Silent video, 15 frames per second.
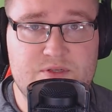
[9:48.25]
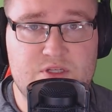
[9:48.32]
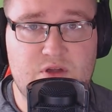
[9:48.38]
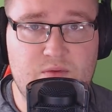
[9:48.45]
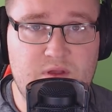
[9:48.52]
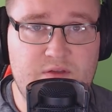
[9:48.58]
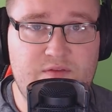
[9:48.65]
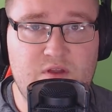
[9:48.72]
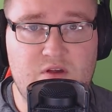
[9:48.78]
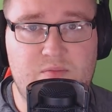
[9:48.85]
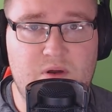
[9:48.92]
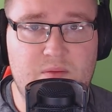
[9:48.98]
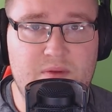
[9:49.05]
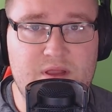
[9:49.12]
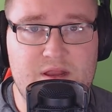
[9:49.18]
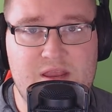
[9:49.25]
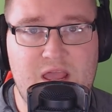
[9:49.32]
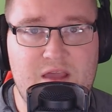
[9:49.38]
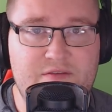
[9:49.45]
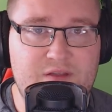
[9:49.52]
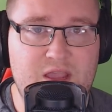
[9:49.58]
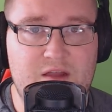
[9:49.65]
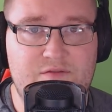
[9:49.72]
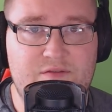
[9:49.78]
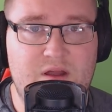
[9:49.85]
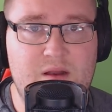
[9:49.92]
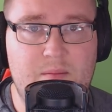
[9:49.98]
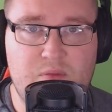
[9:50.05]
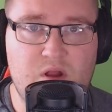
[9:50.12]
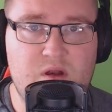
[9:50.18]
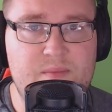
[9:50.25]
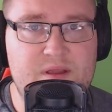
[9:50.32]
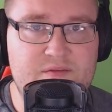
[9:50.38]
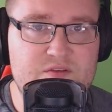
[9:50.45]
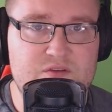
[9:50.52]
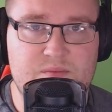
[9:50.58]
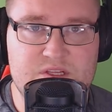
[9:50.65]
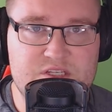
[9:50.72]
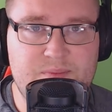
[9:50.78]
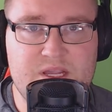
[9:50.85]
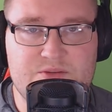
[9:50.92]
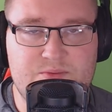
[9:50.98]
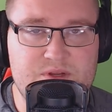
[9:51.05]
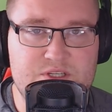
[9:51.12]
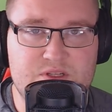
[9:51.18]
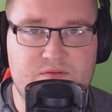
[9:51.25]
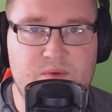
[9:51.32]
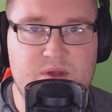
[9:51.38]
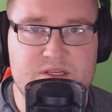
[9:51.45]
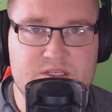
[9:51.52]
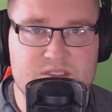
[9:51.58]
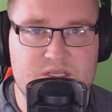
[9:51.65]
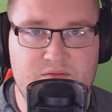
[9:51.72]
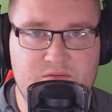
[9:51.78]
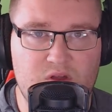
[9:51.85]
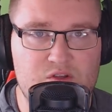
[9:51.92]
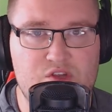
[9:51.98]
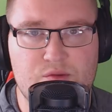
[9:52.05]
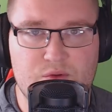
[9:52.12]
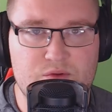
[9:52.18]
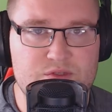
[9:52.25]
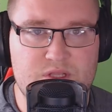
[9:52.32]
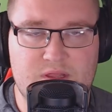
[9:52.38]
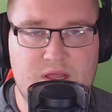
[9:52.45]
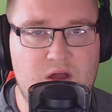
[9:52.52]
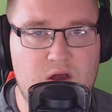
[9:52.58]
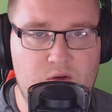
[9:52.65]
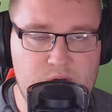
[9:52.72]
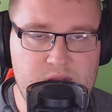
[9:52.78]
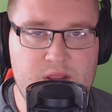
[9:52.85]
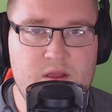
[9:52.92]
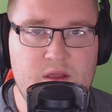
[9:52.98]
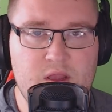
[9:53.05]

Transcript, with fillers: So if you're probably a Death Guard fan, I'm going to be giving some of the Space Marine stuff away since I've got doubles of that already.